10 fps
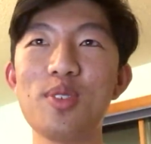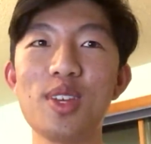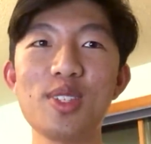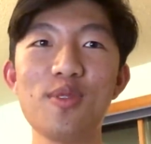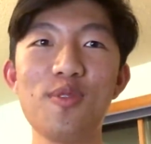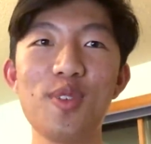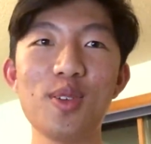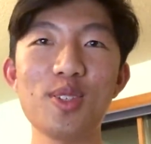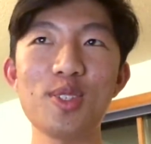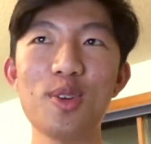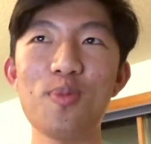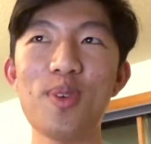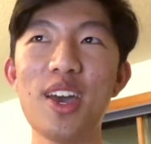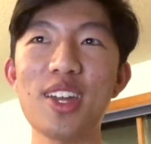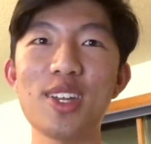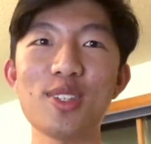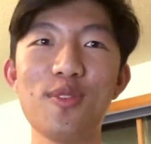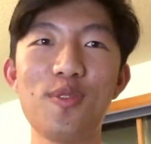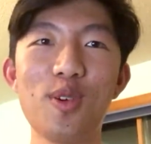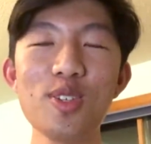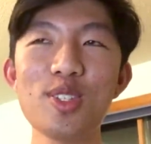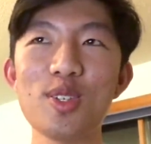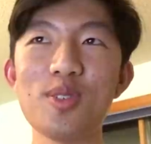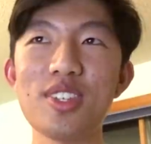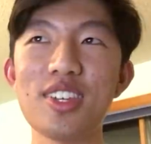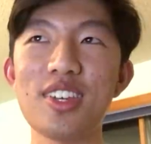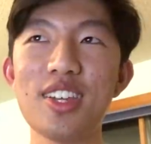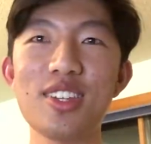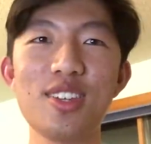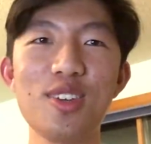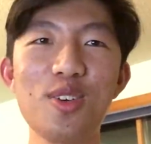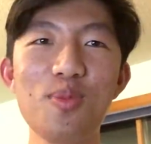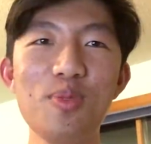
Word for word: doesn't feel so bad because it forces you to get to know